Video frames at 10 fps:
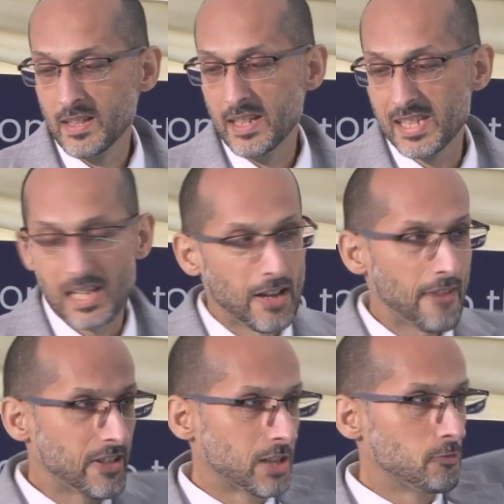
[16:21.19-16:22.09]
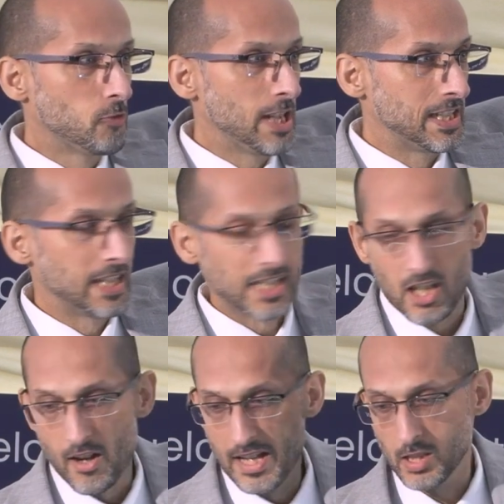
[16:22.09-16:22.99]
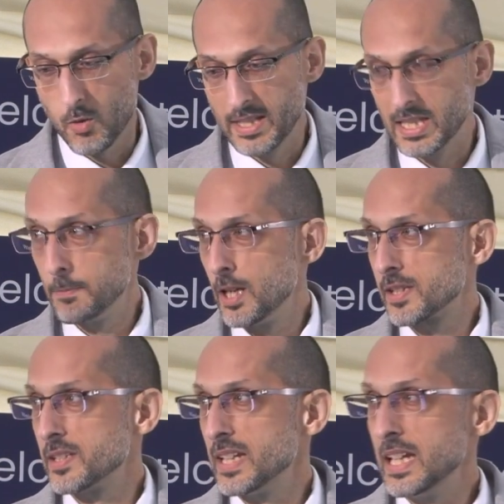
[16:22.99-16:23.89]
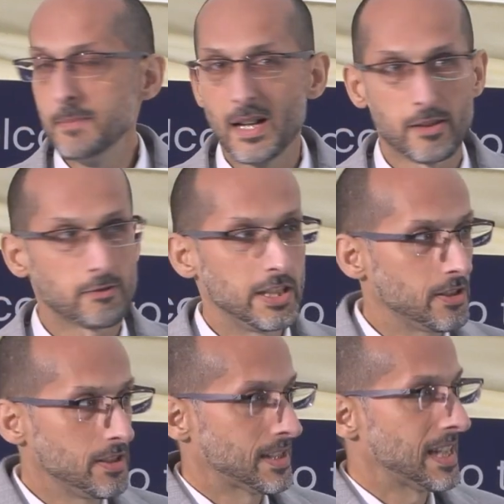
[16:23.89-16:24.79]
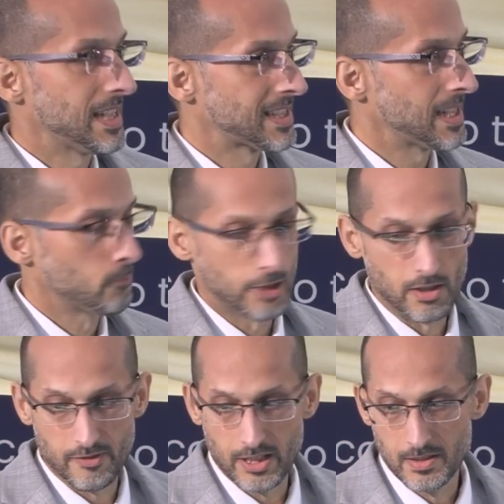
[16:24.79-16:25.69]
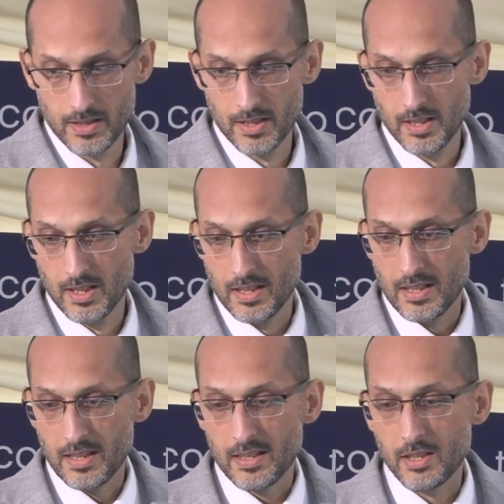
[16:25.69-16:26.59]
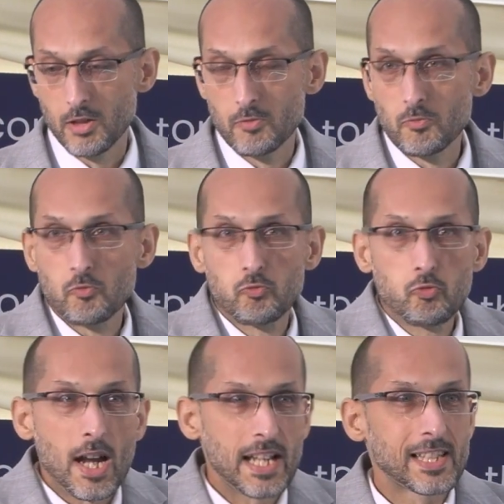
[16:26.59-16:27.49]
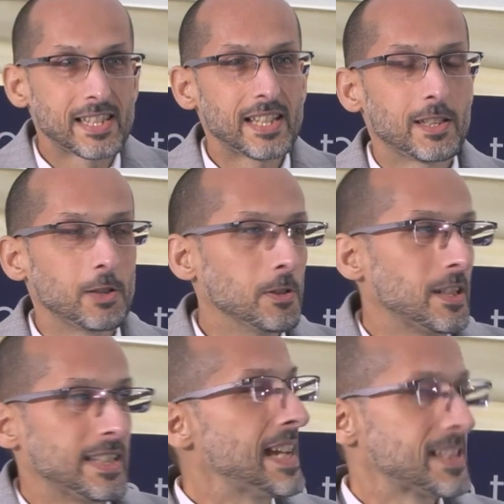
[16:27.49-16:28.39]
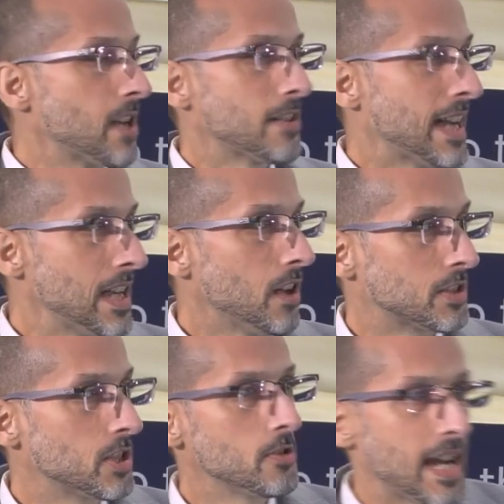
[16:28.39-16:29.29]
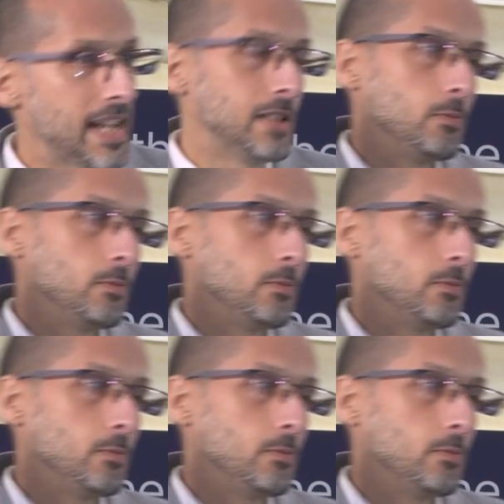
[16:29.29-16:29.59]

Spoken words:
Instead of having to read an entire 20-person email thread, you can just get a summary of it. You can write a single, yes, okay, I'll do that, and it